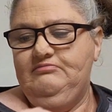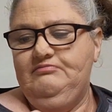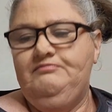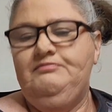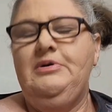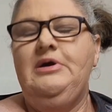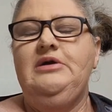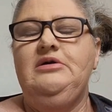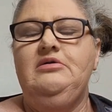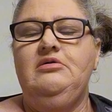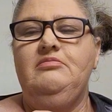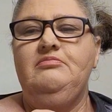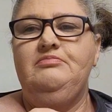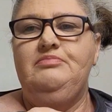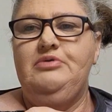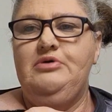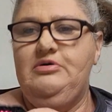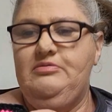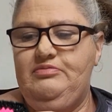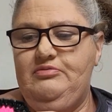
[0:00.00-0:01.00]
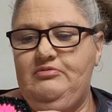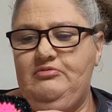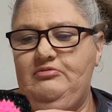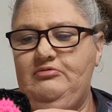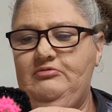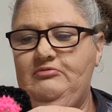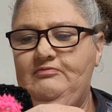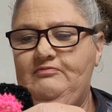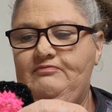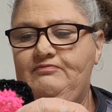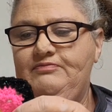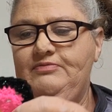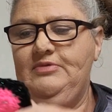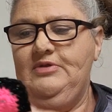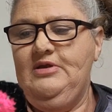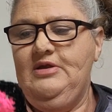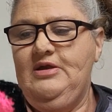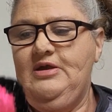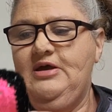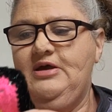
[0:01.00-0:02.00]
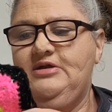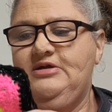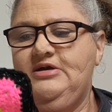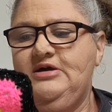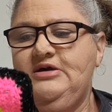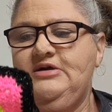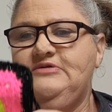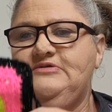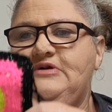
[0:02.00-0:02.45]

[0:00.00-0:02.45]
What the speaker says: pink and purple, and he has